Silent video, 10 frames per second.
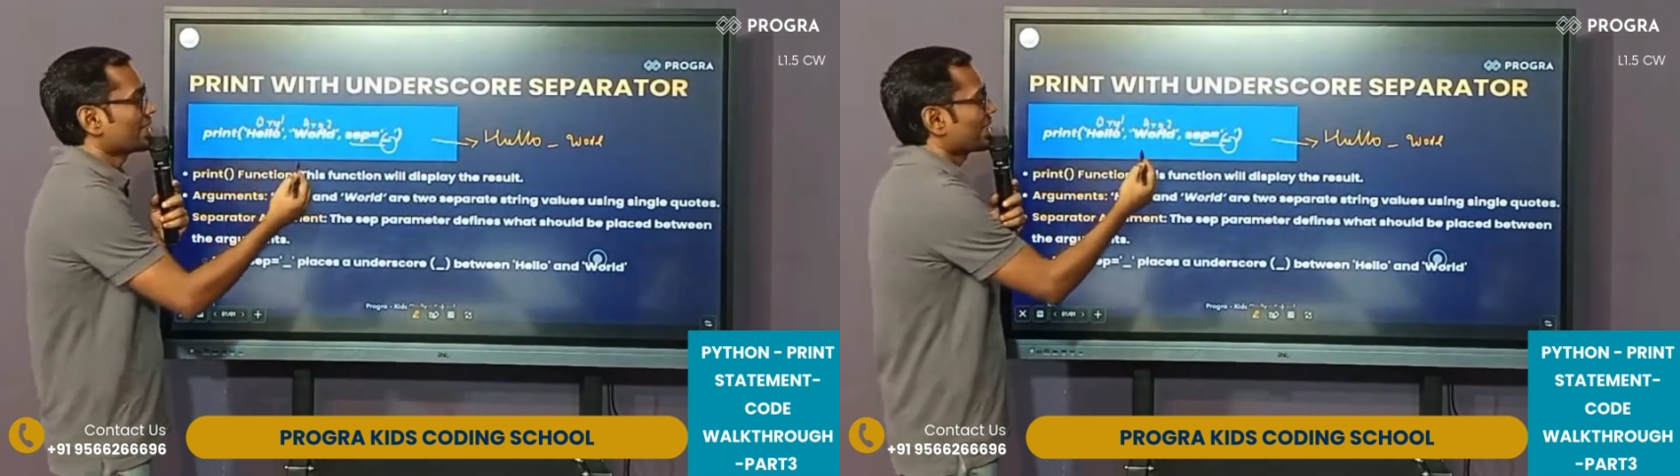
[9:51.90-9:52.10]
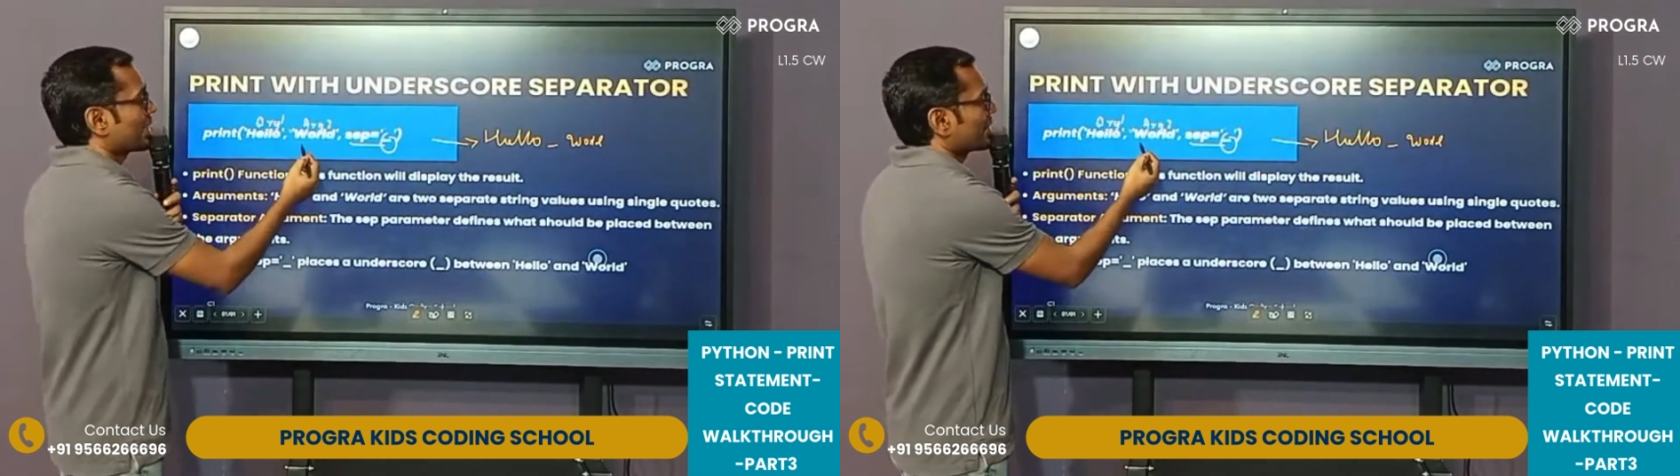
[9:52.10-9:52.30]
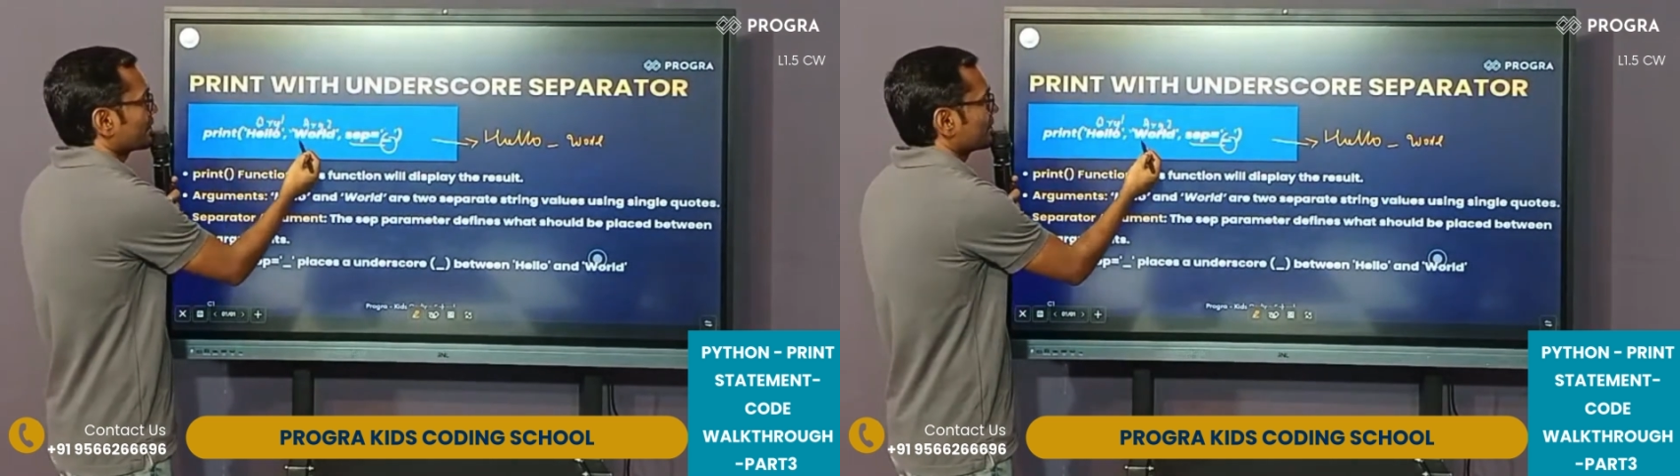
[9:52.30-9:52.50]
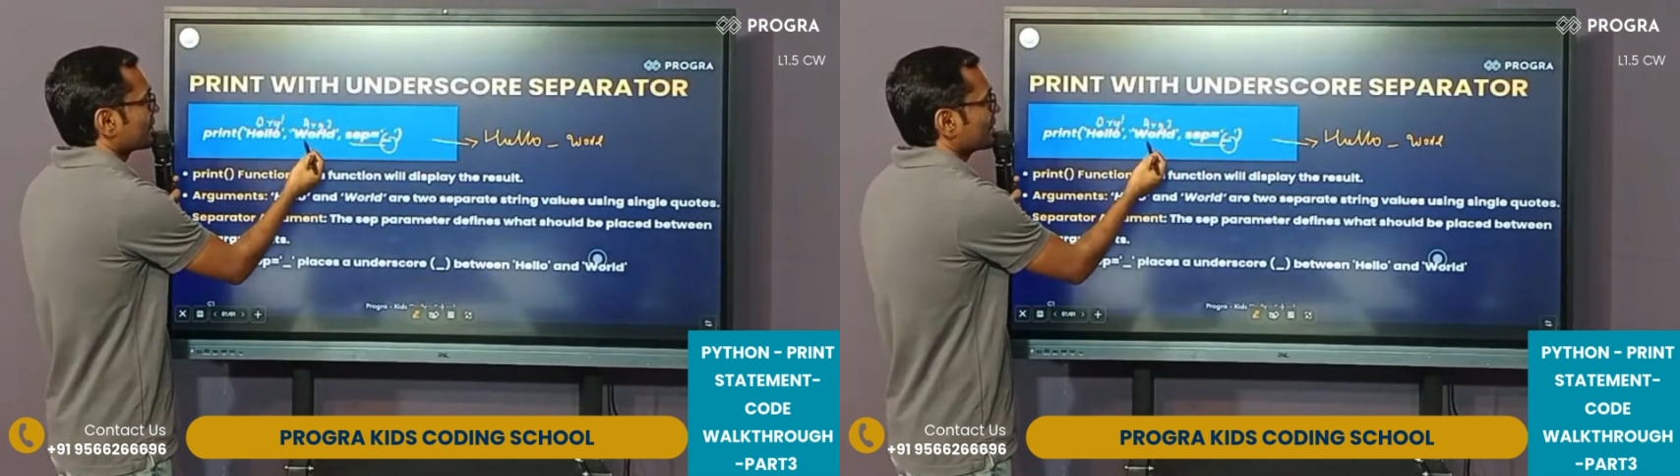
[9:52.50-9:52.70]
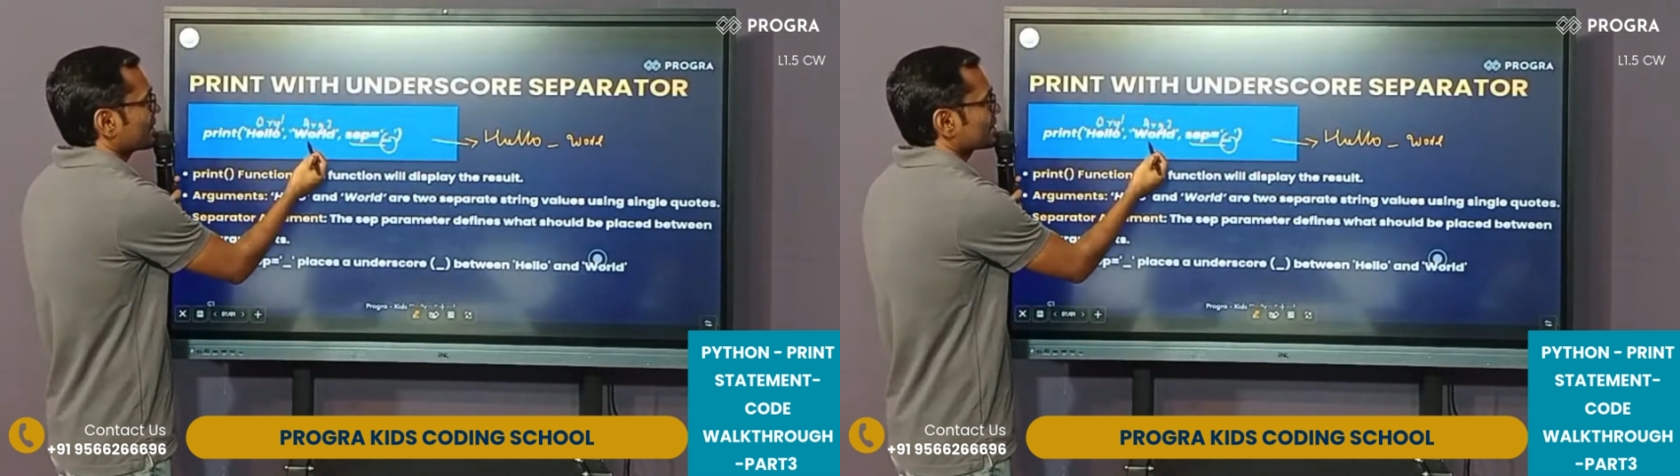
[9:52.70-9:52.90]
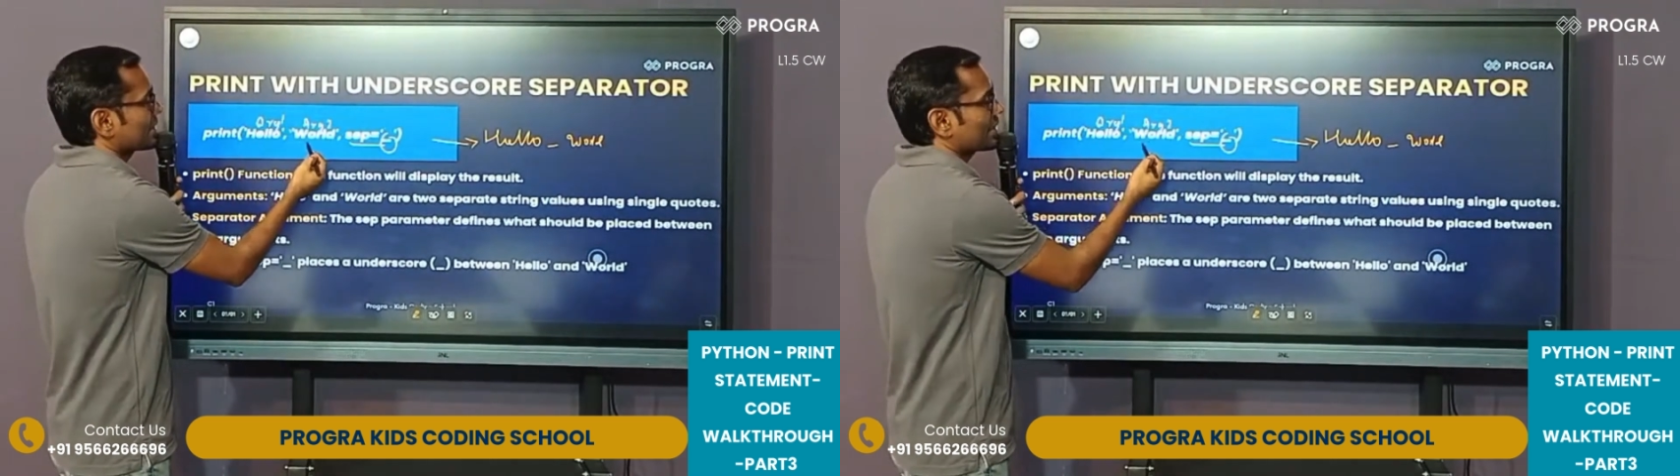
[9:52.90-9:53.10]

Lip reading: and world is